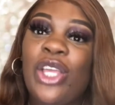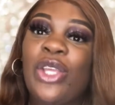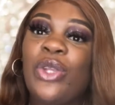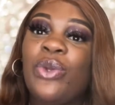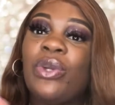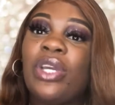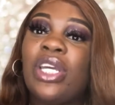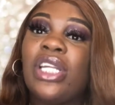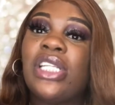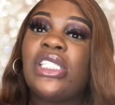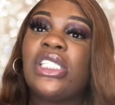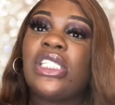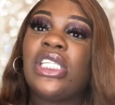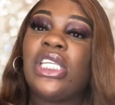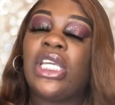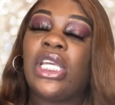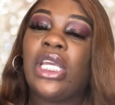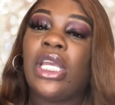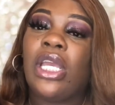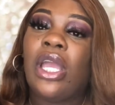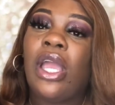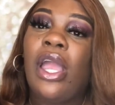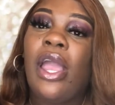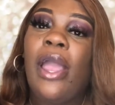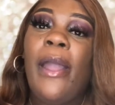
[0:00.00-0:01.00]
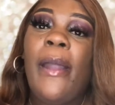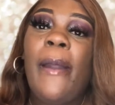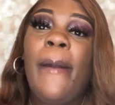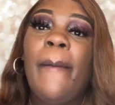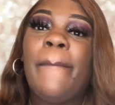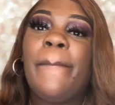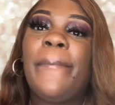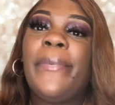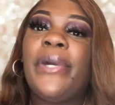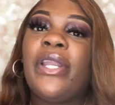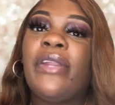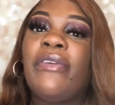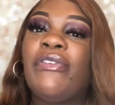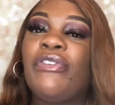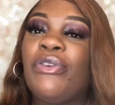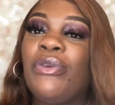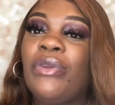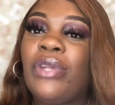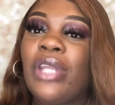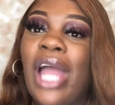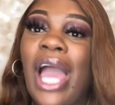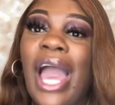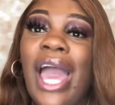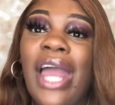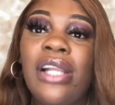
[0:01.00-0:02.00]
you get a seat. But if you're
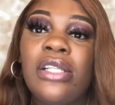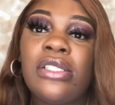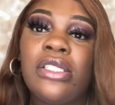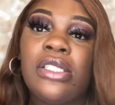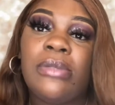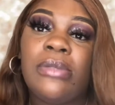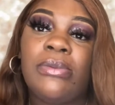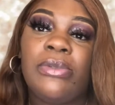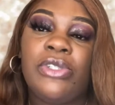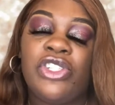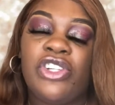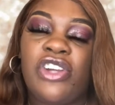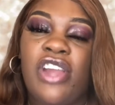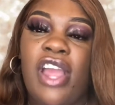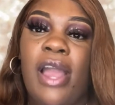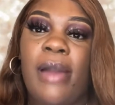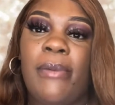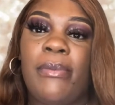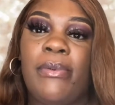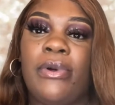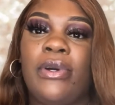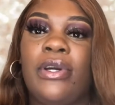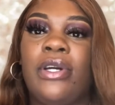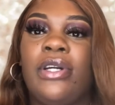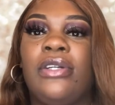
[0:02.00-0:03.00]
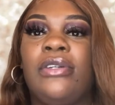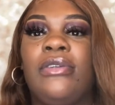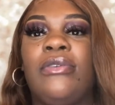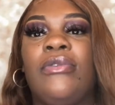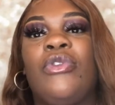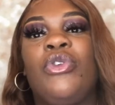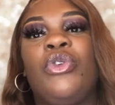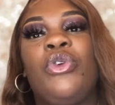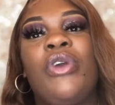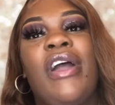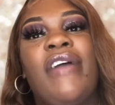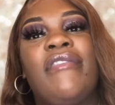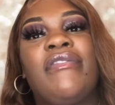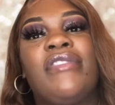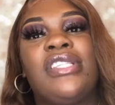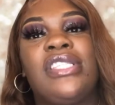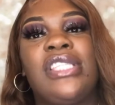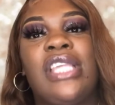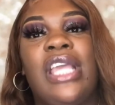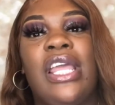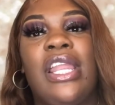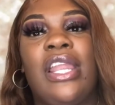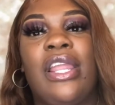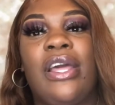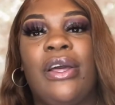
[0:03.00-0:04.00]
not a subscriber, you have to
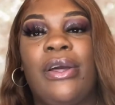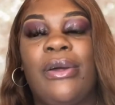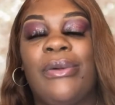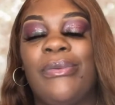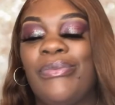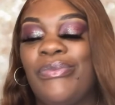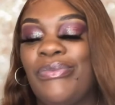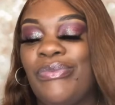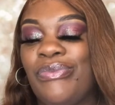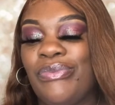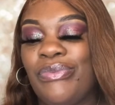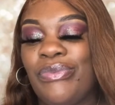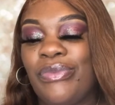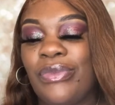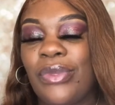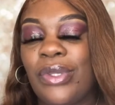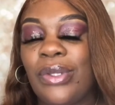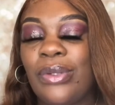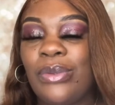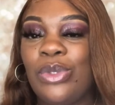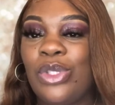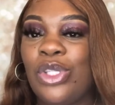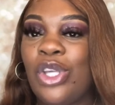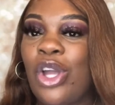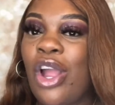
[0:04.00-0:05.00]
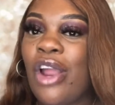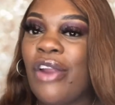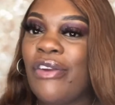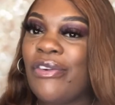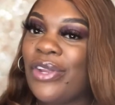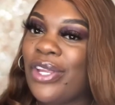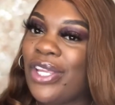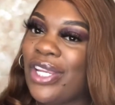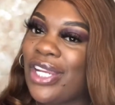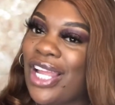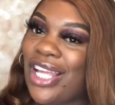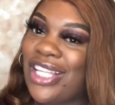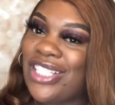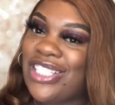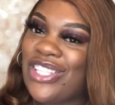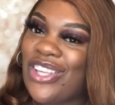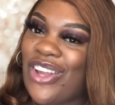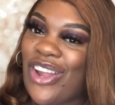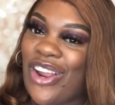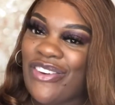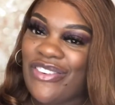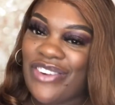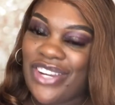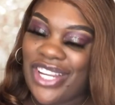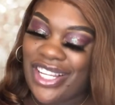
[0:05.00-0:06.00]
stand up. Sorry, not
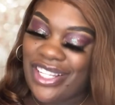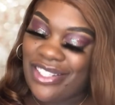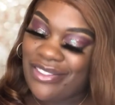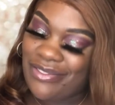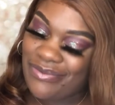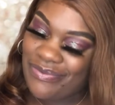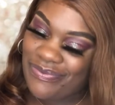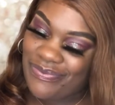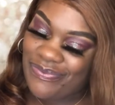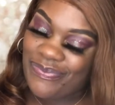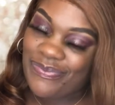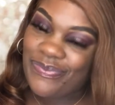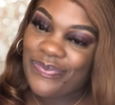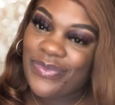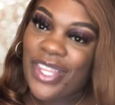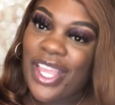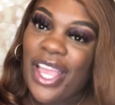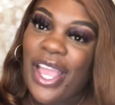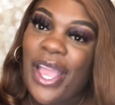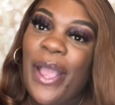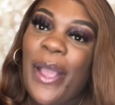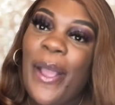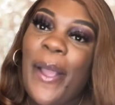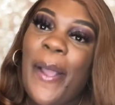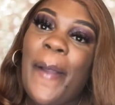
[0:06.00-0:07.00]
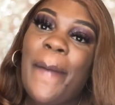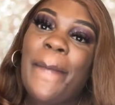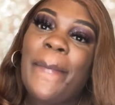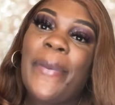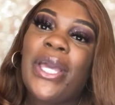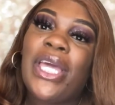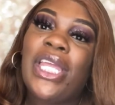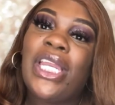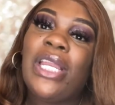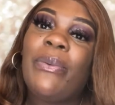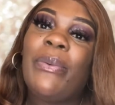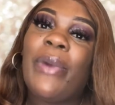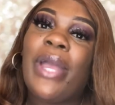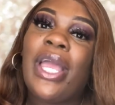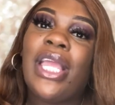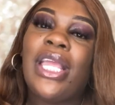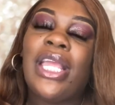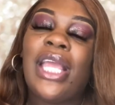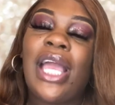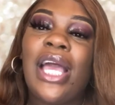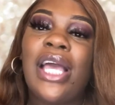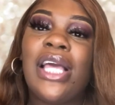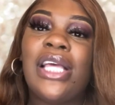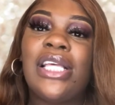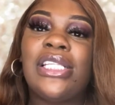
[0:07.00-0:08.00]
sorry. But anyway,
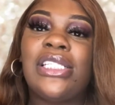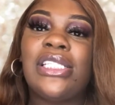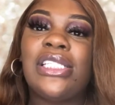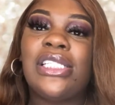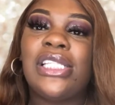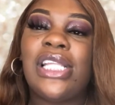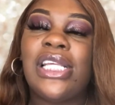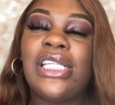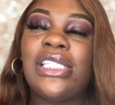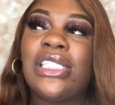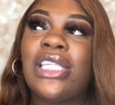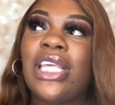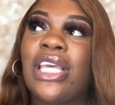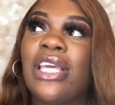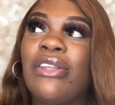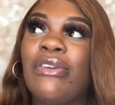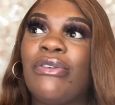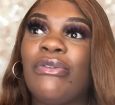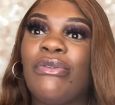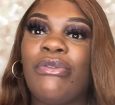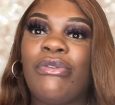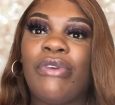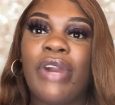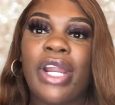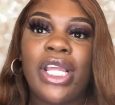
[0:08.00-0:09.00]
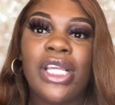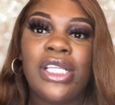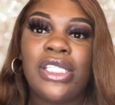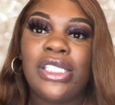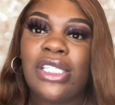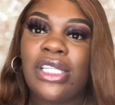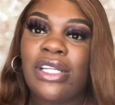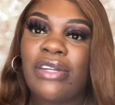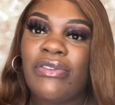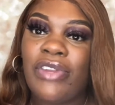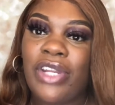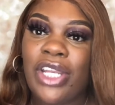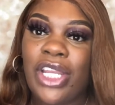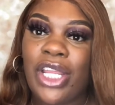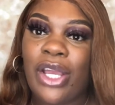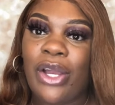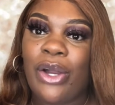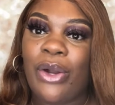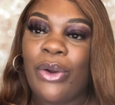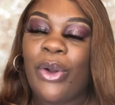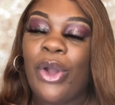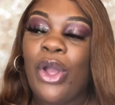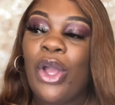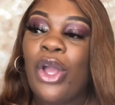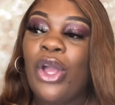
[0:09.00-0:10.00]
yes, let's get right into the video.